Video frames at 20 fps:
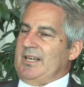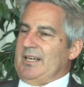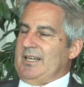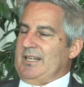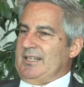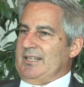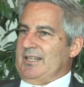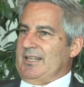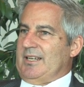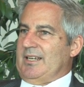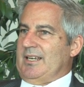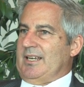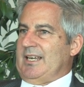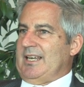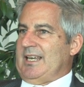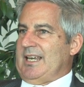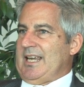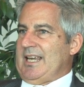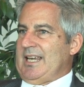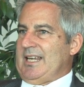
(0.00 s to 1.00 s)
and
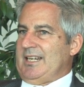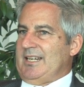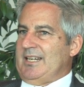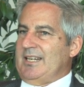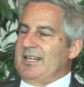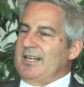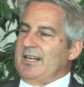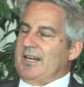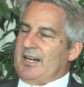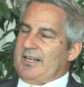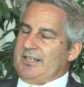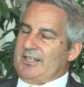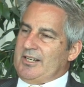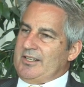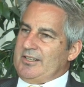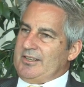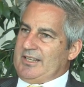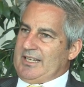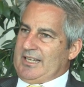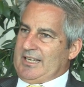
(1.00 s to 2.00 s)
I
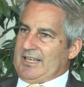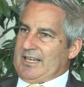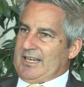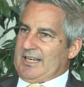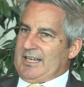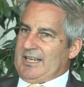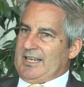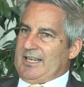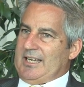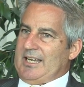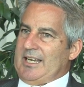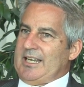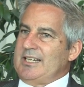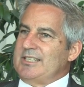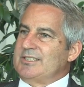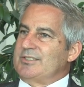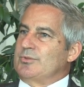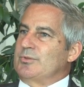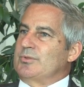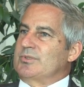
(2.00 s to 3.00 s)
don't think
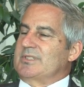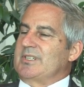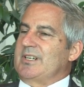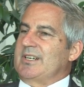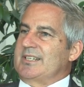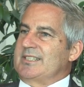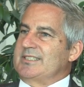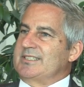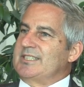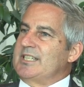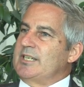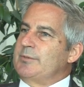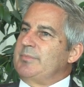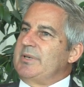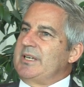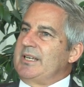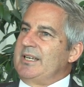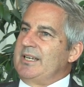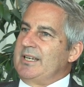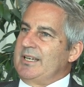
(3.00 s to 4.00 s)
any stores like to see a
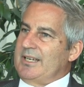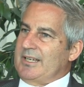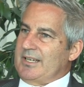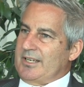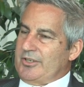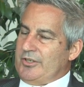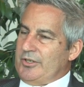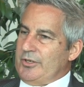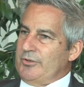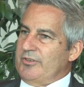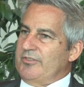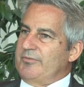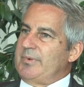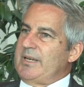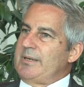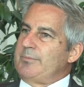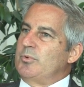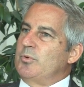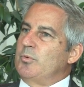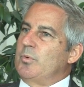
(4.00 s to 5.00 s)
big queue of
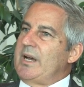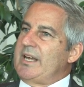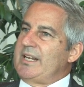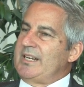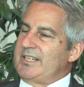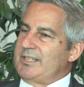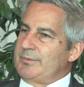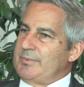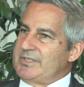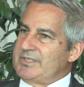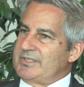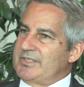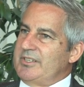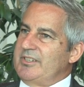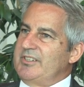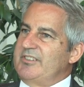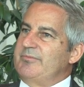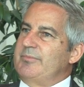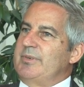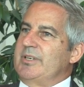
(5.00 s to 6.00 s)
people waiting to be
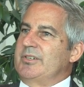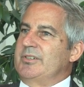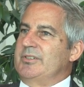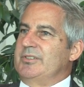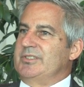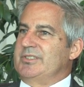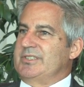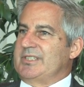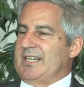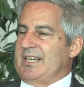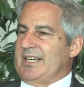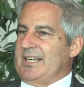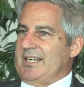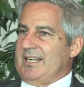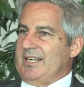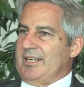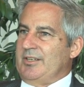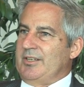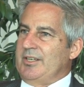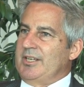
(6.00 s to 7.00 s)
served, because
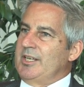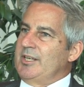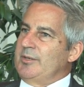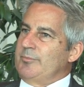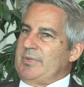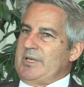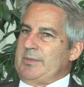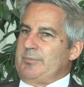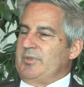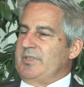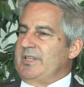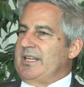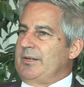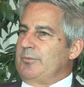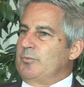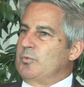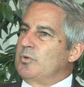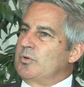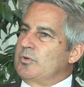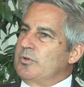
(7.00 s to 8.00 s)
people
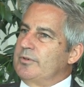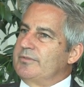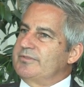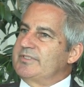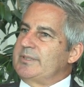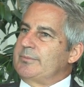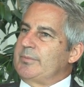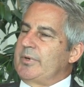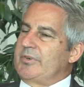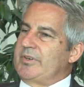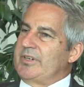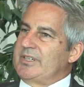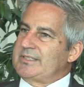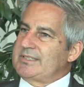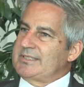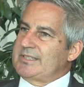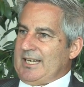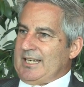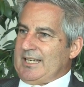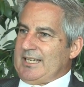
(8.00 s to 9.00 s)
then walk off somewhere
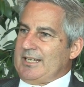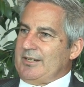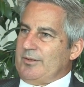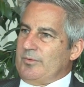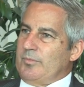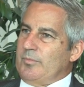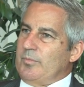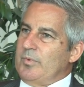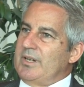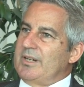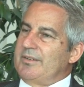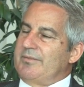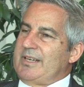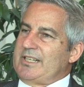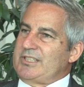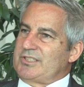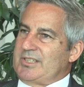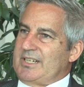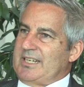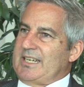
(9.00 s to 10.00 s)
else. It will
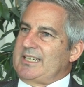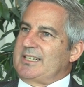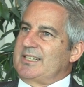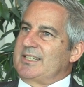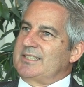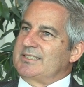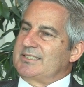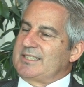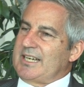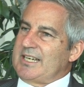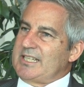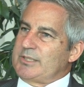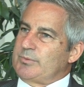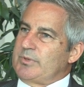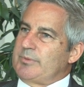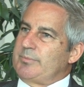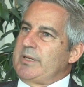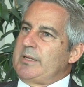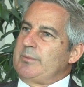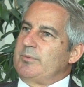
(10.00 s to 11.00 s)
eventually get to the stage
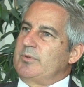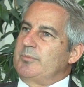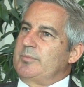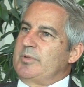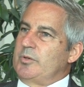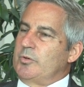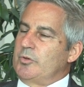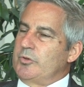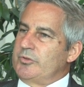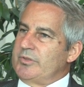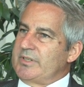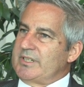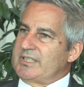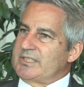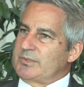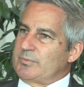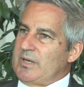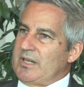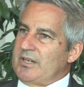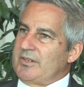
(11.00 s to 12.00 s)
where people will be ordering
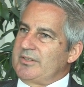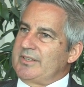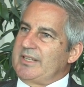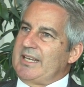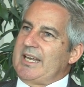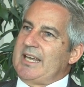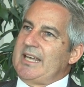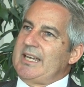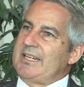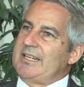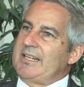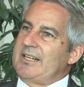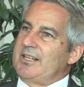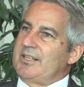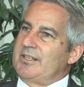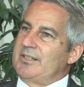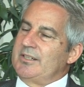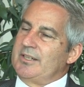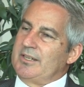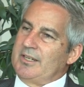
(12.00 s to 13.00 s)
as well on their
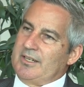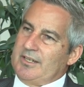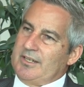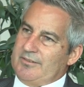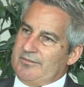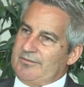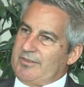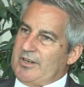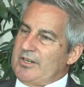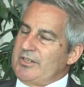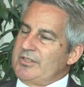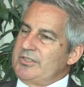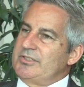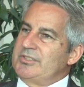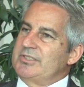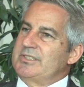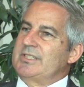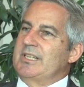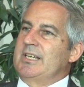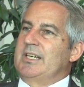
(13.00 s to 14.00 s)
handheld
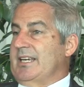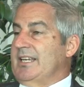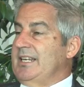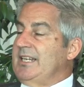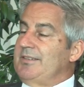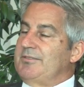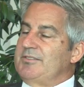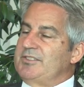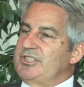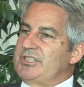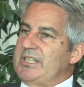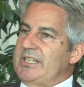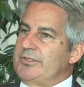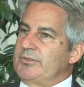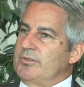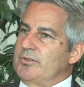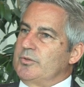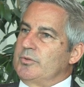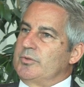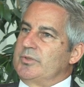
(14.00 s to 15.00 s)
phones. You can even
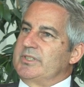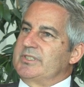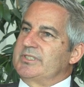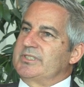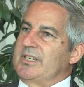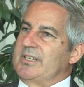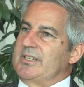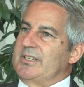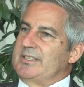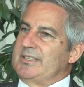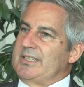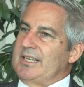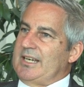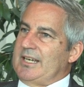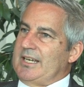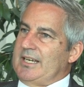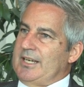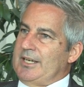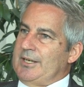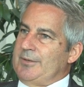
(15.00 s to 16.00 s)
schedule orders so
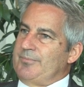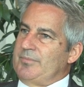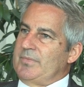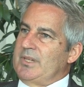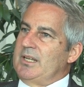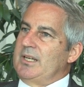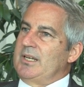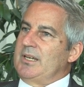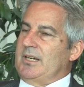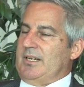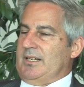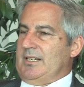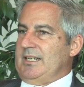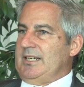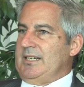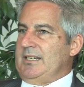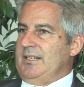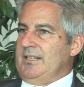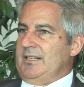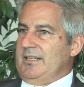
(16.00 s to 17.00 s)
that
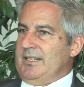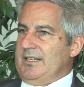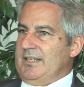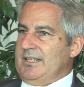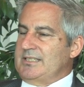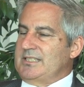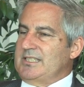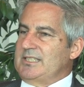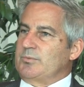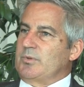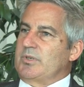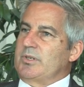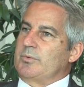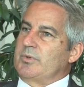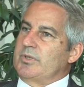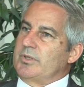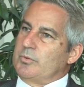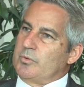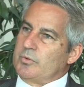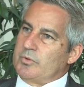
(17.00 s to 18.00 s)
this is what I
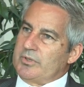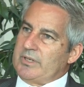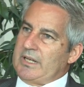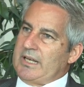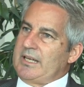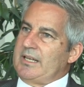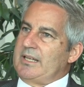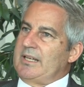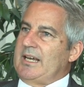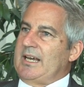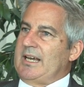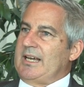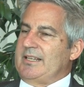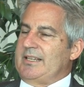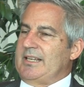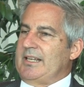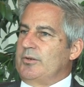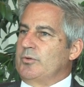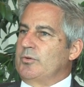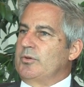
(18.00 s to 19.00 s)
want to order.
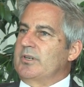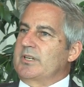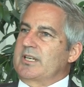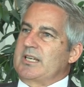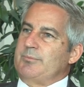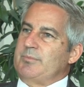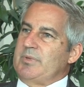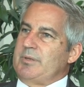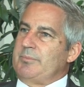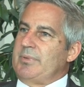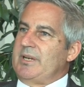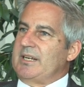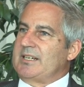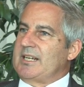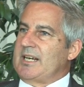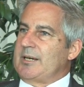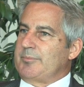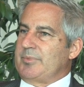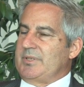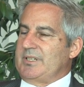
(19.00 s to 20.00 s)
That order can be
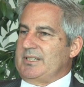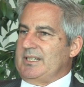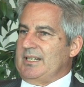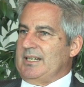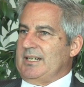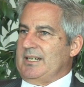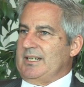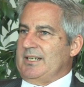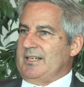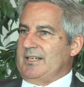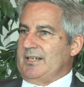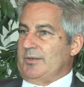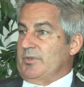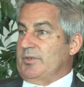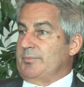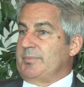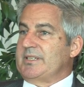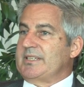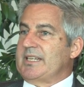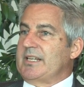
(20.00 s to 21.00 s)
picked up I
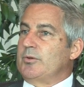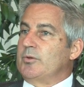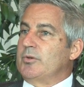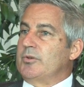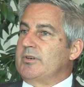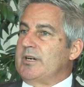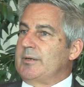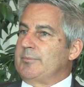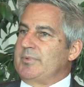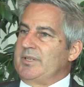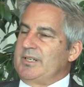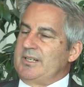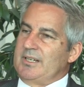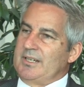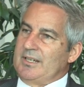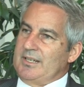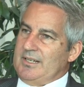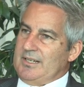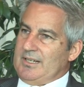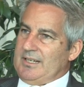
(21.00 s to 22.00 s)
want to pick that order up
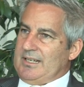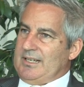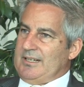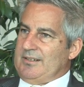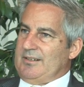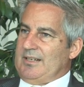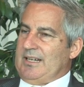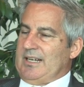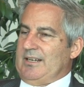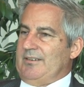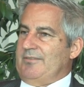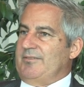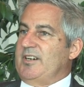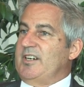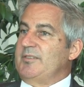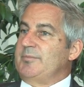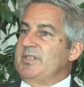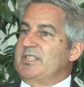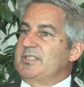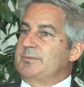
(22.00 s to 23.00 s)
at
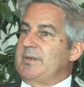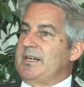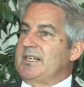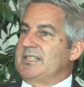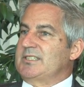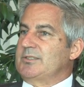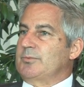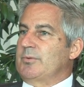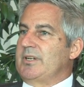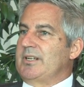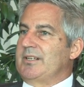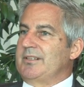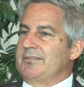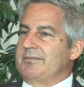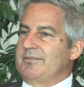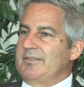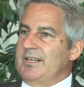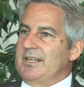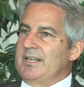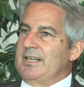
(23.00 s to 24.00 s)
5 minutes past
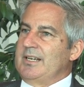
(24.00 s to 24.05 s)
12.